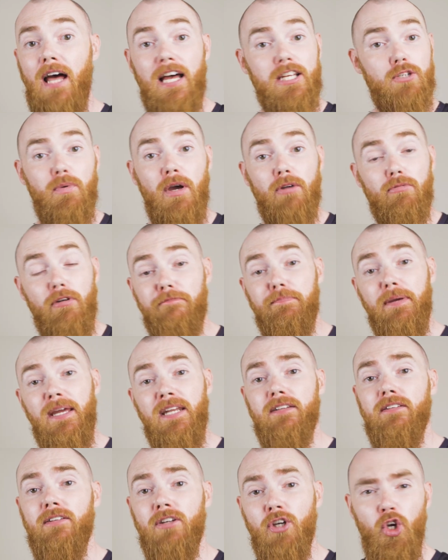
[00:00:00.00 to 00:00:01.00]
That's where we've
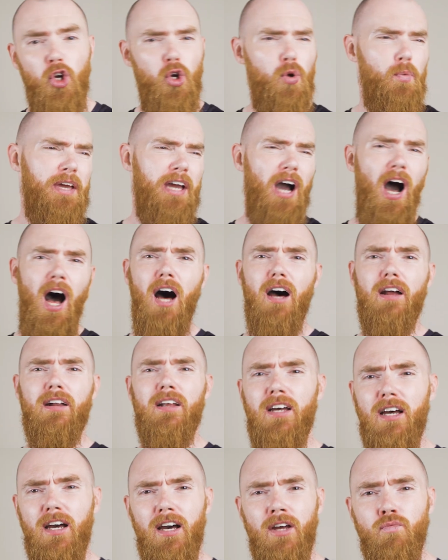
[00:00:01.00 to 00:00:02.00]
been, who we are,
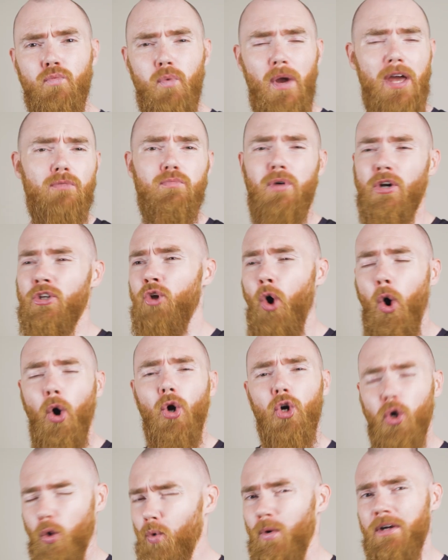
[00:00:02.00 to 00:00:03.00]
and where we're
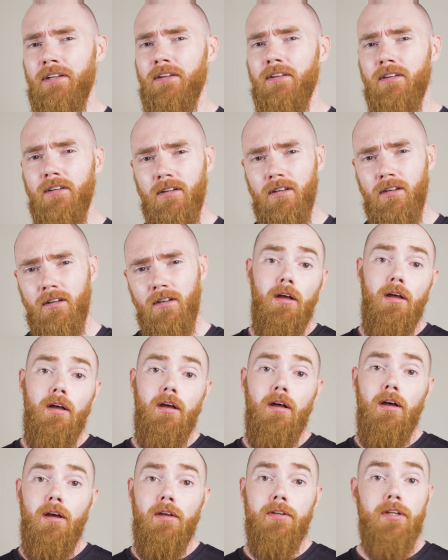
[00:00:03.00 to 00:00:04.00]
not going.
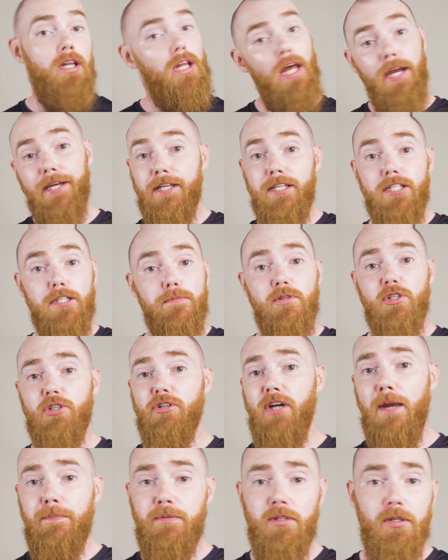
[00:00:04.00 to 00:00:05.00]
Now like and
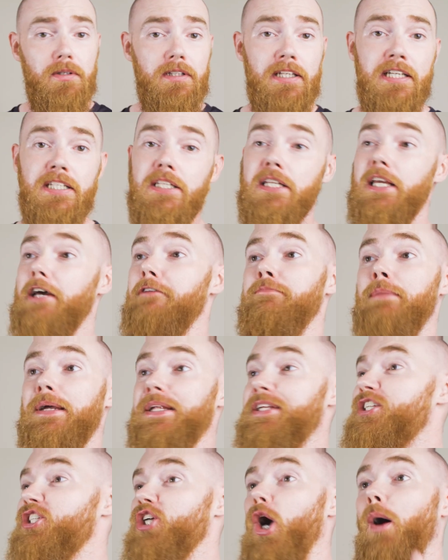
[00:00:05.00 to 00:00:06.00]
subscribe to at least give me
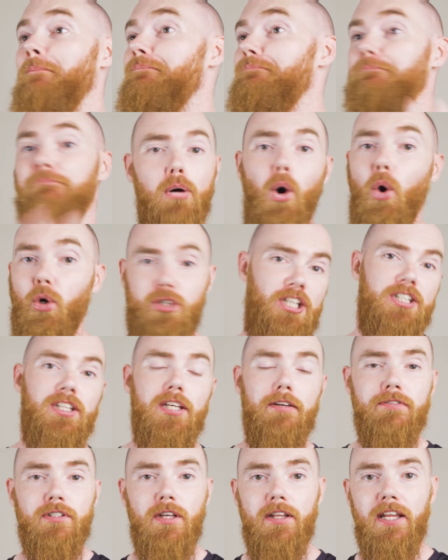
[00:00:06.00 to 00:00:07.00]
some
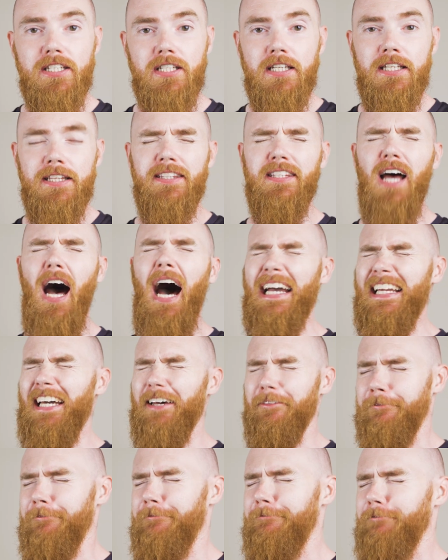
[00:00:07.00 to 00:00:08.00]
positives of this entire
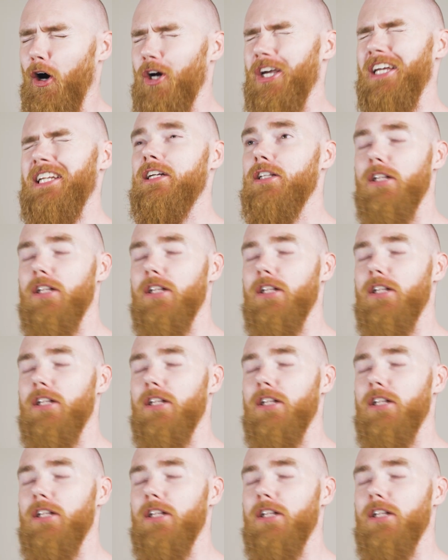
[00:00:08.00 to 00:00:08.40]
fucking